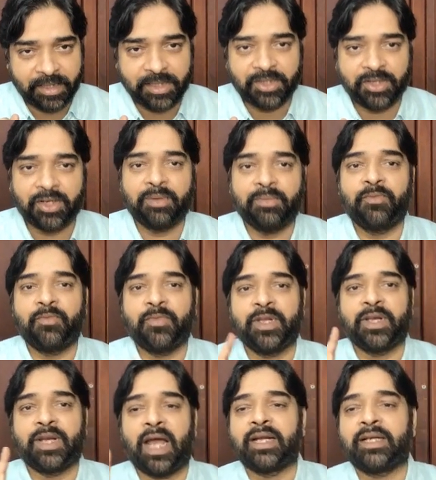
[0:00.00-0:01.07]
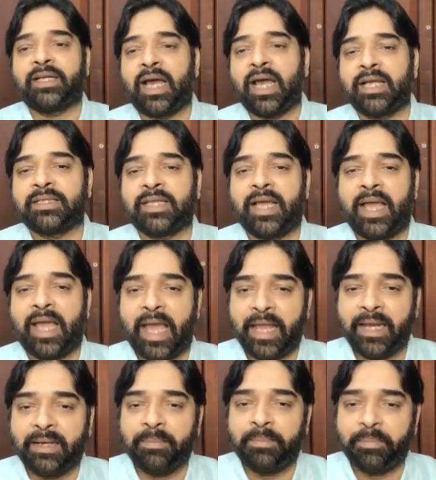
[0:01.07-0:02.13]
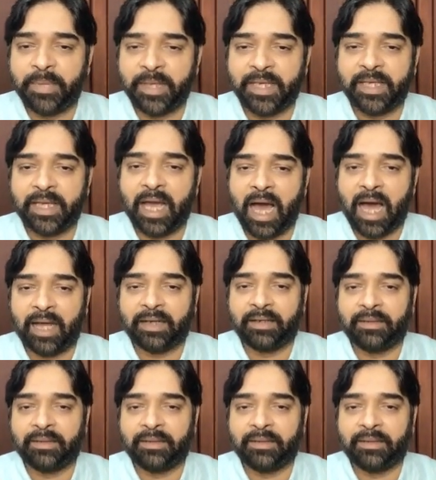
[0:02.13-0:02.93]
term we write as NPR.